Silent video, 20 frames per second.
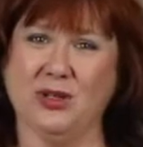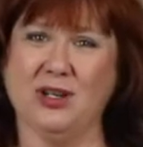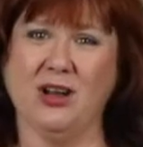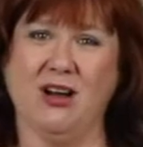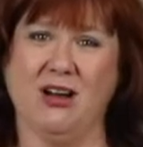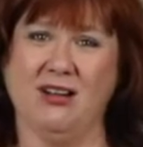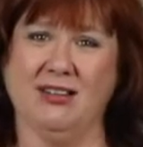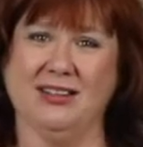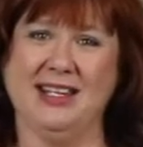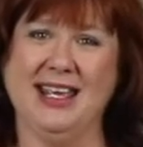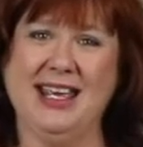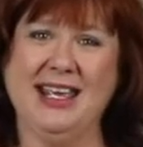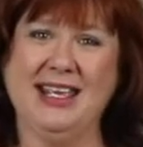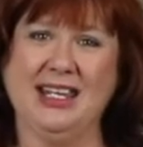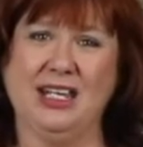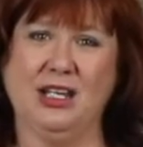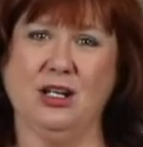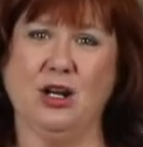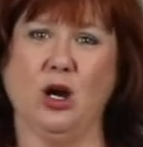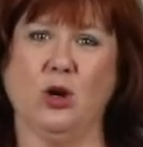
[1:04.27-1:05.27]
on
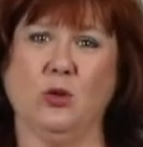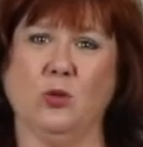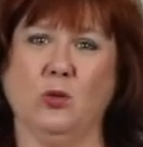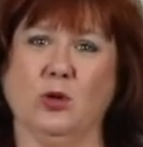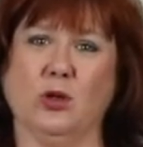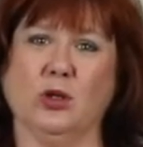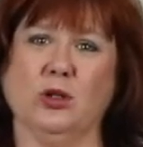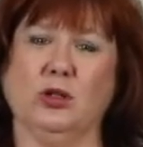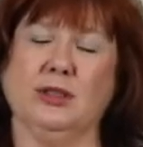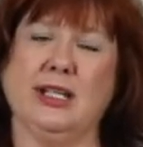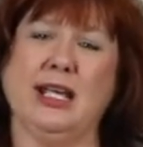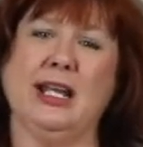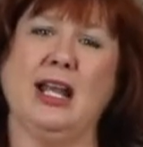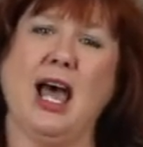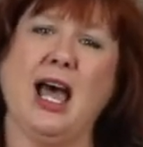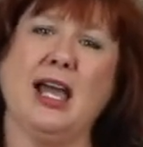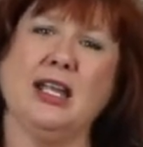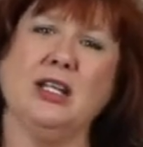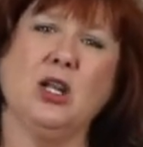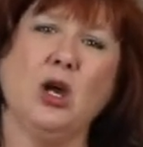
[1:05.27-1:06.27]
in our world. And
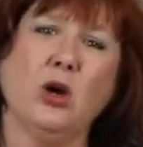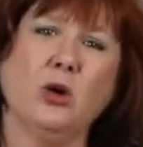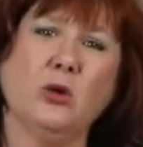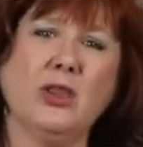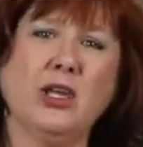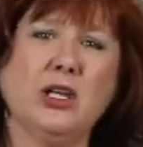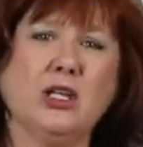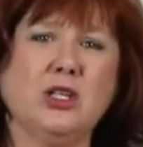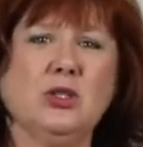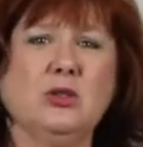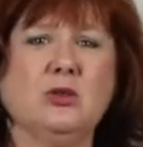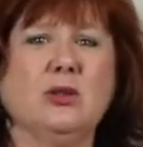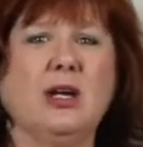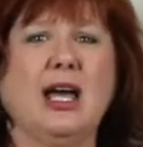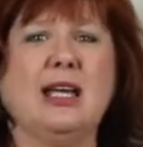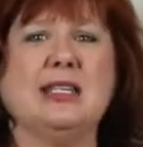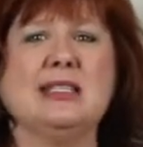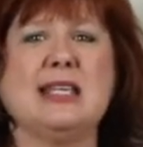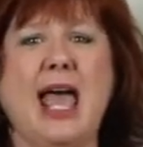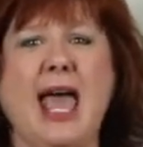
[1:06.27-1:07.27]
I know that you
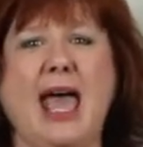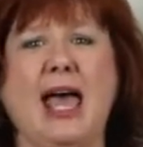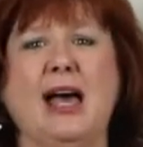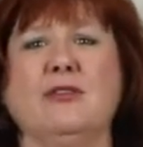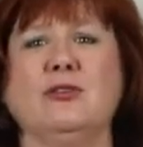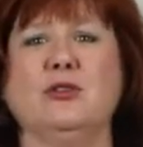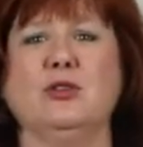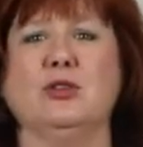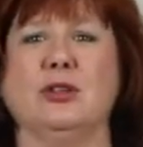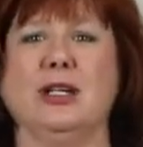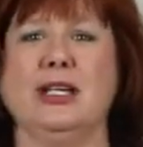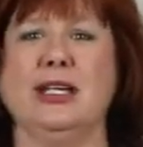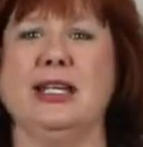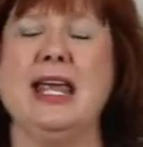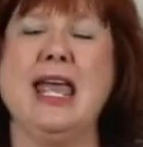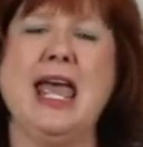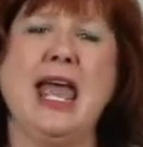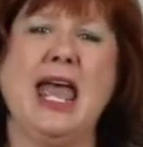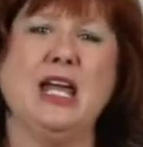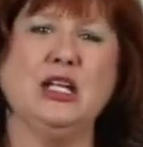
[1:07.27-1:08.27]
guys have grit
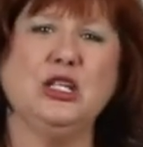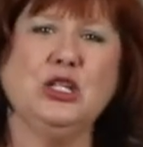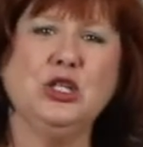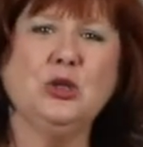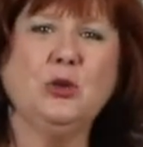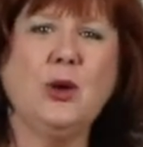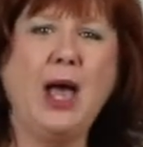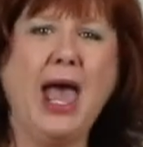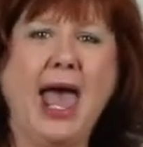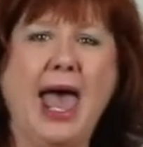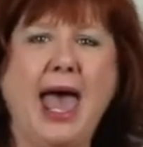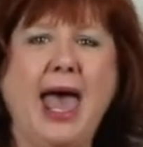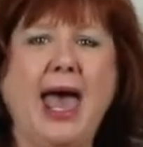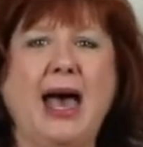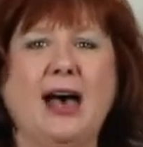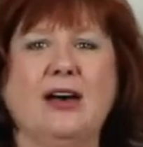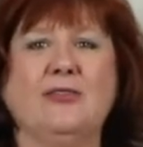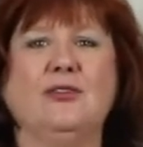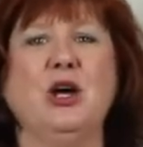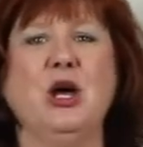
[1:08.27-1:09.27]
and you
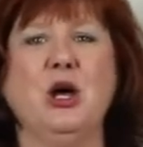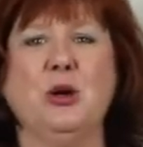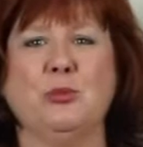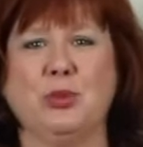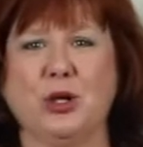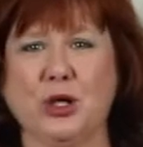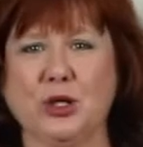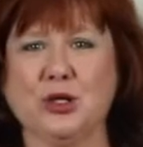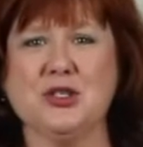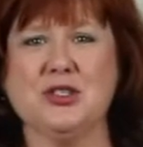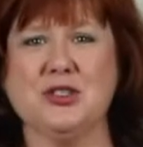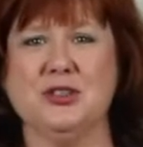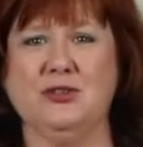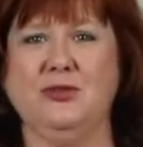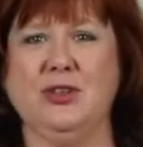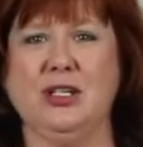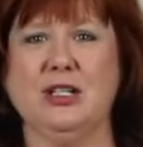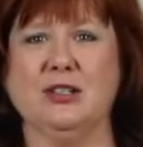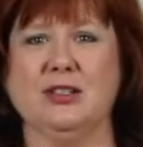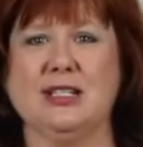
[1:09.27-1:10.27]
have
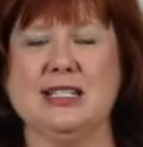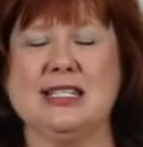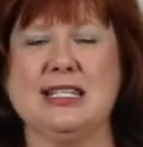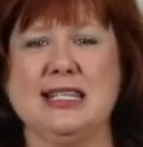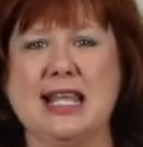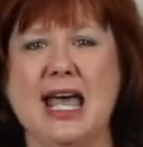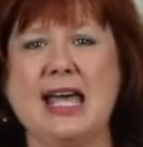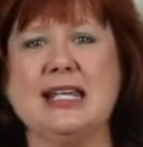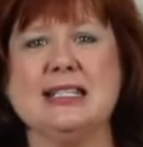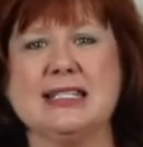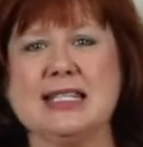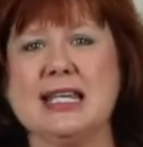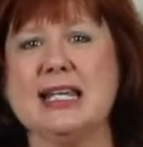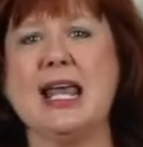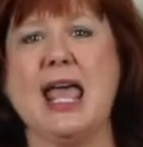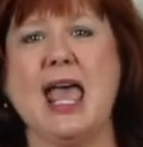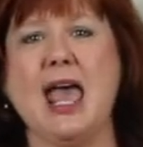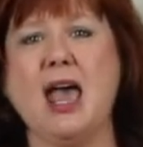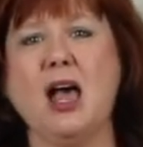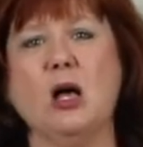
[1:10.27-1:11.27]
perseverance, and that is going to
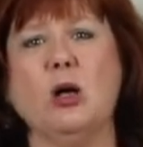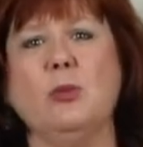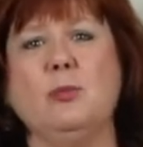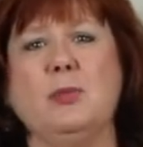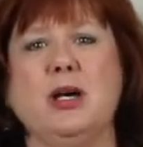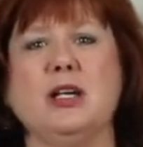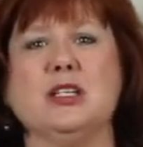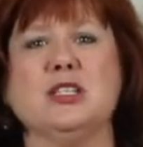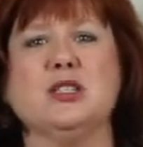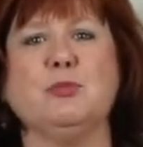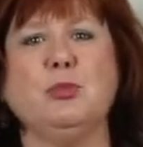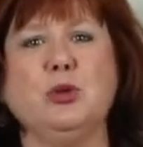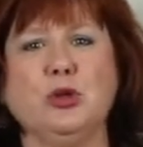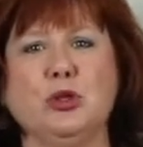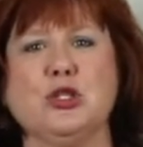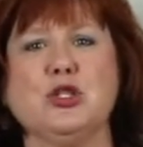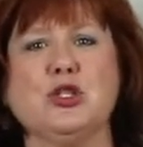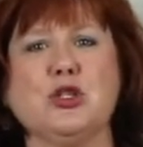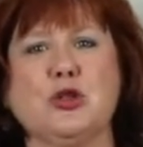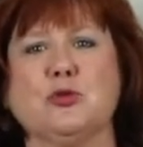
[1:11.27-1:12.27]
help us
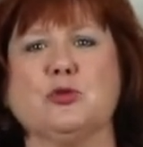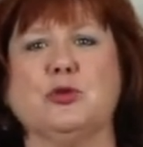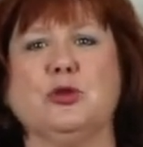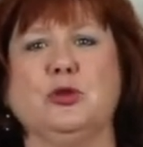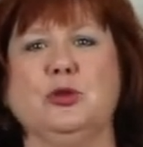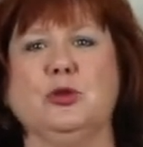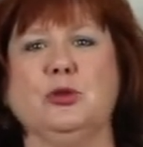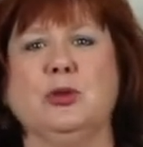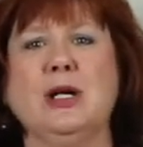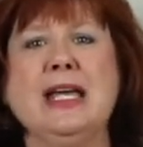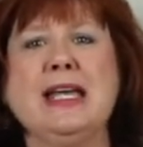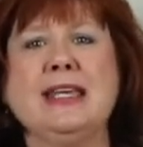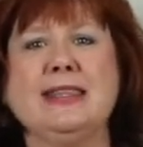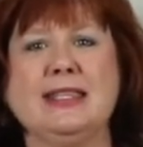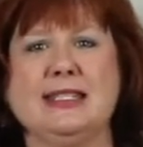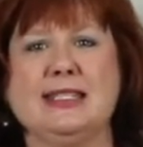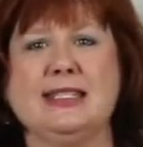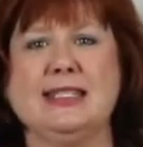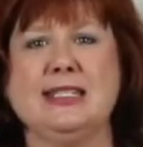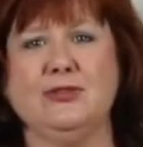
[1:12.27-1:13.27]
push through
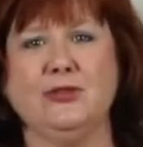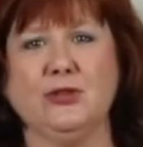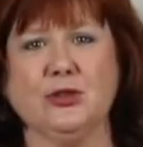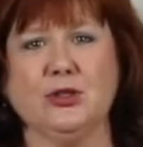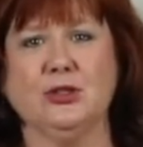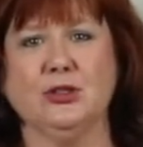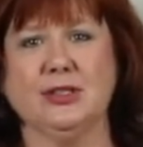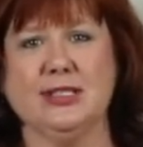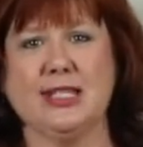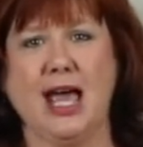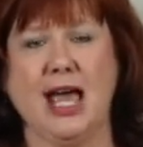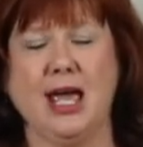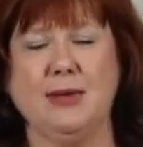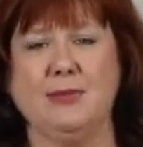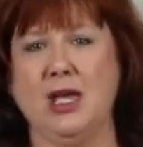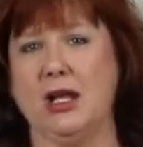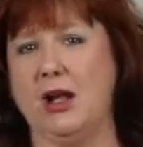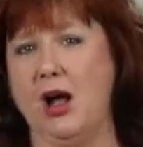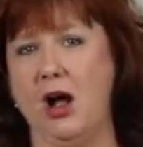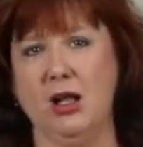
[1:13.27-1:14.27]
this difficult time
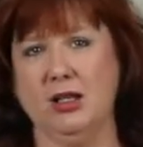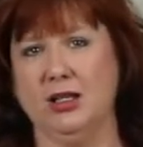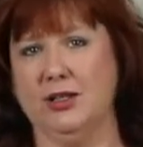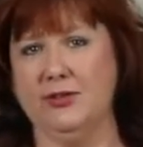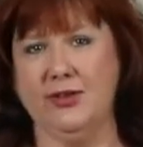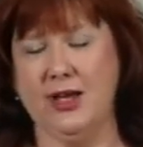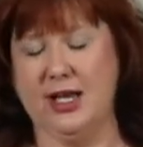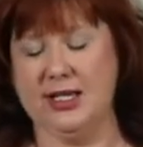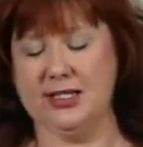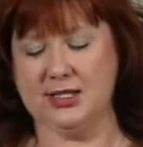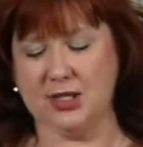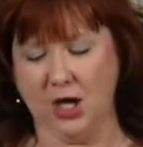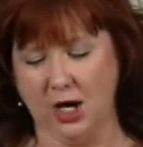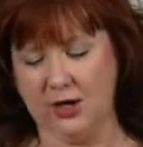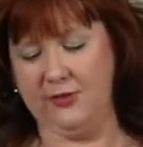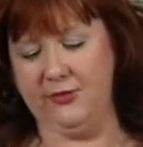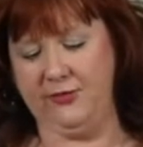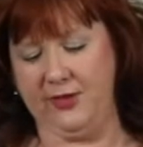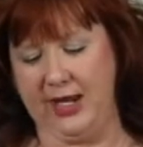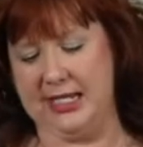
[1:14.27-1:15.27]
that all of us are
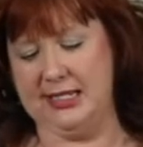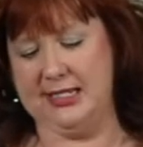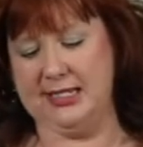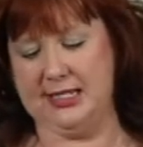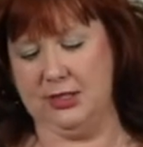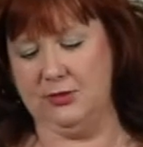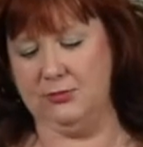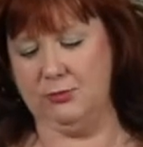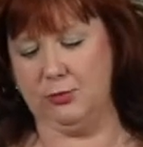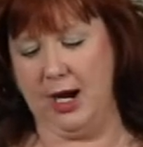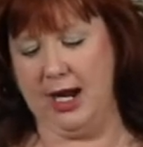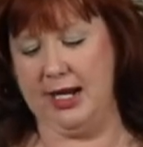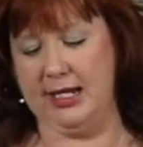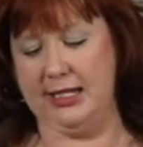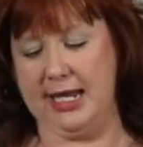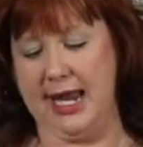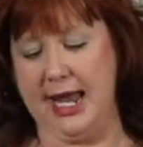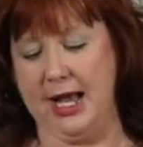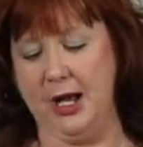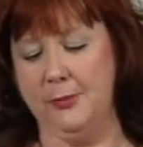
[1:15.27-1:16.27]
facing right
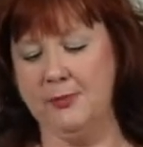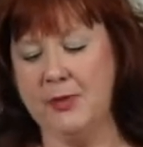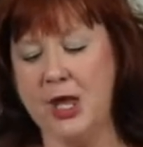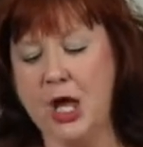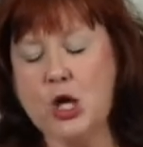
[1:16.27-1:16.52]
now.